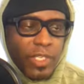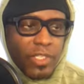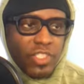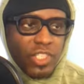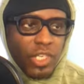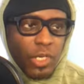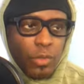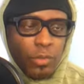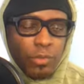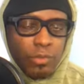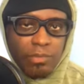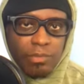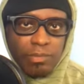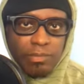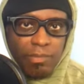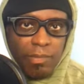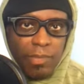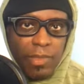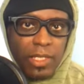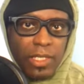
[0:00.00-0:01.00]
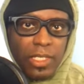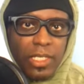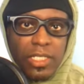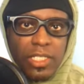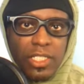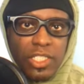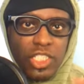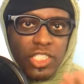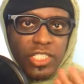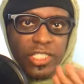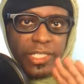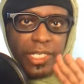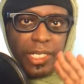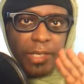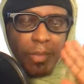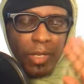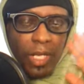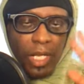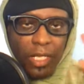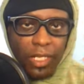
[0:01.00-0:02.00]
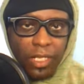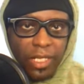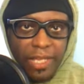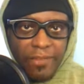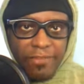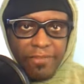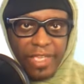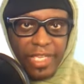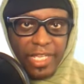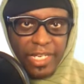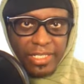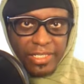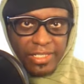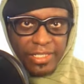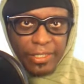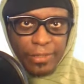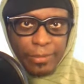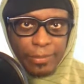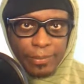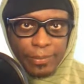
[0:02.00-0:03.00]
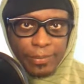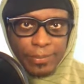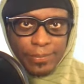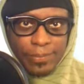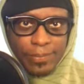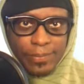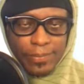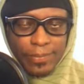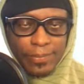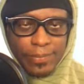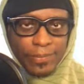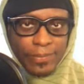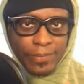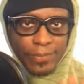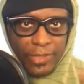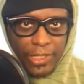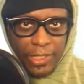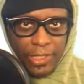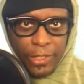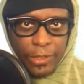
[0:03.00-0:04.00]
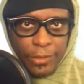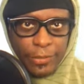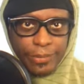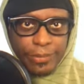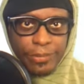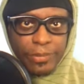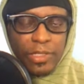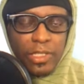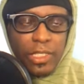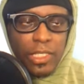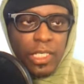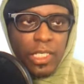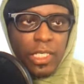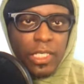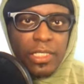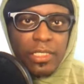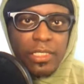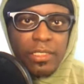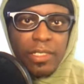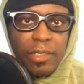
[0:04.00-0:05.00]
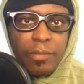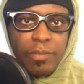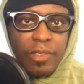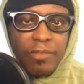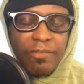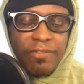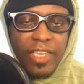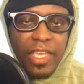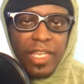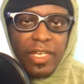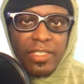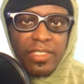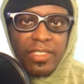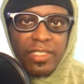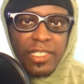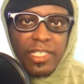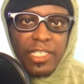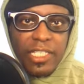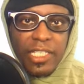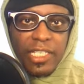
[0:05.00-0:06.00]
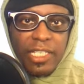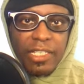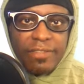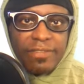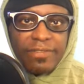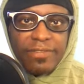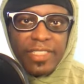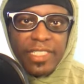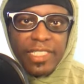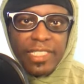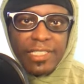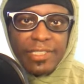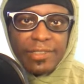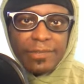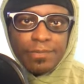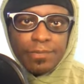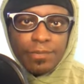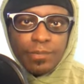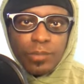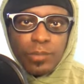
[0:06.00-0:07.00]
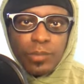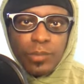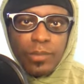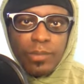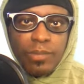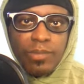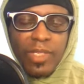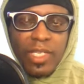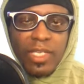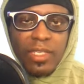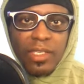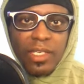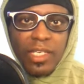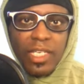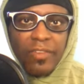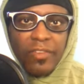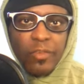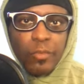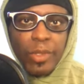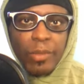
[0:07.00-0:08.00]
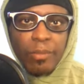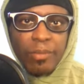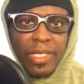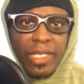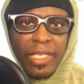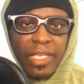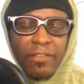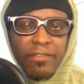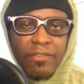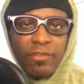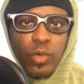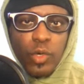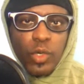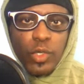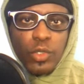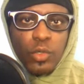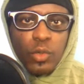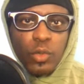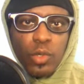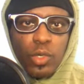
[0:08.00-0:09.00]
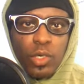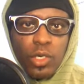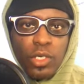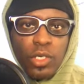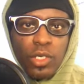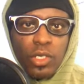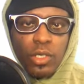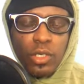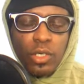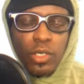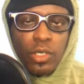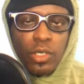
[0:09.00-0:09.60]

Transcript: So let's skip all of that fantasy you know? Let's skip the fantasy of uh, the government paying for your